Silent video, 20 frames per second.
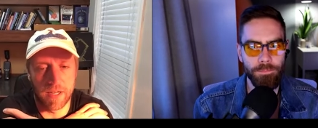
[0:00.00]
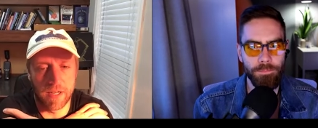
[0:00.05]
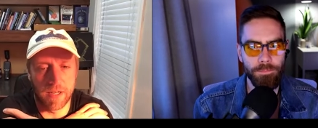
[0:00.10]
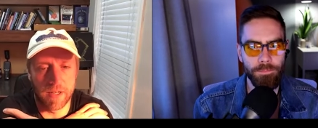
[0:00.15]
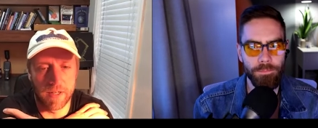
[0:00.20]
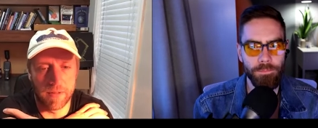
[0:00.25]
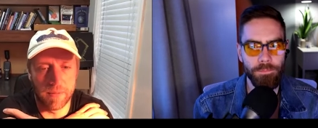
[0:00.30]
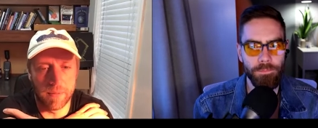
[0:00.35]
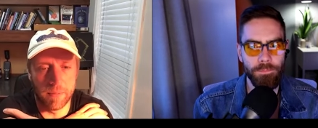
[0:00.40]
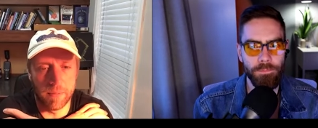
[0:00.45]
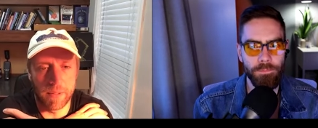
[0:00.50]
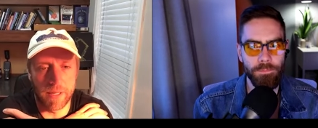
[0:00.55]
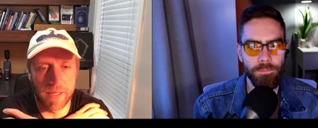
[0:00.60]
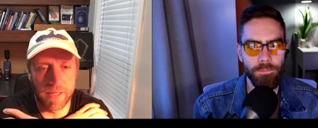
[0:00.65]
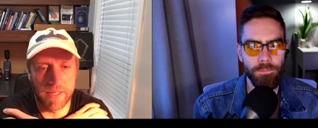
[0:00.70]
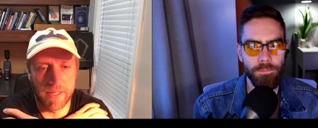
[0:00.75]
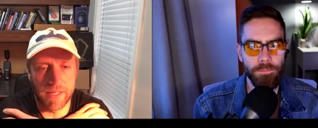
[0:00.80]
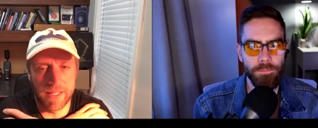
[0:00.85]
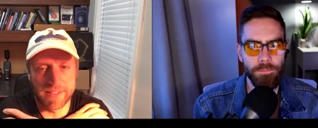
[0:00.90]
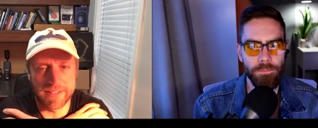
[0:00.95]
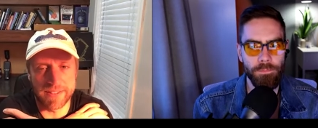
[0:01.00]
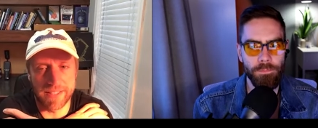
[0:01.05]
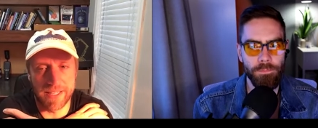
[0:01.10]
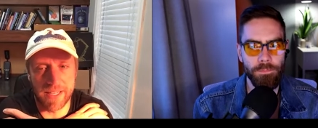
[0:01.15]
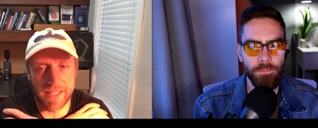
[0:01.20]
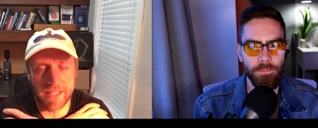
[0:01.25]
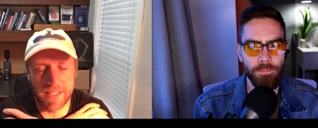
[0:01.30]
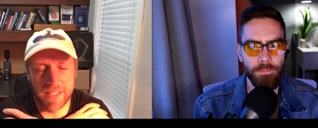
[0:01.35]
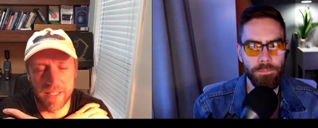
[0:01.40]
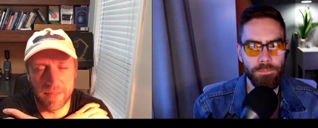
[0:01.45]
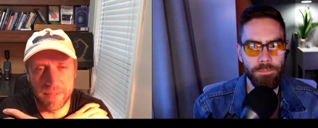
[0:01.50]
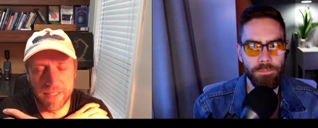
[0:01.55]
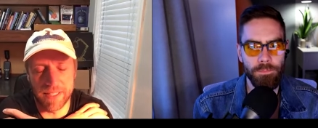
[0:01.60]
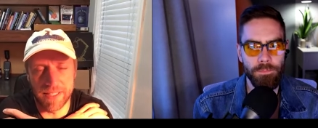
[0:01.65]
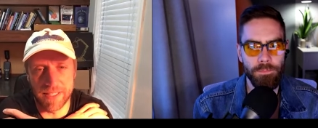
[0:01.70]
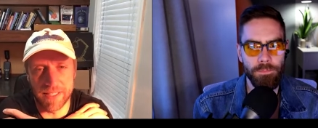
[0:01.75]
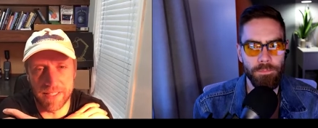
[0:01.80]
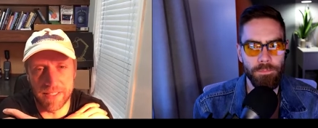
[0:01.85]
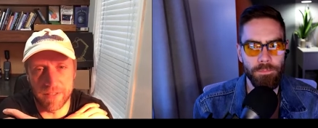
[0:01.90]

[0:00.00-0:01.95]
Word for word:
Speaker 1: Um, but it's not going to be any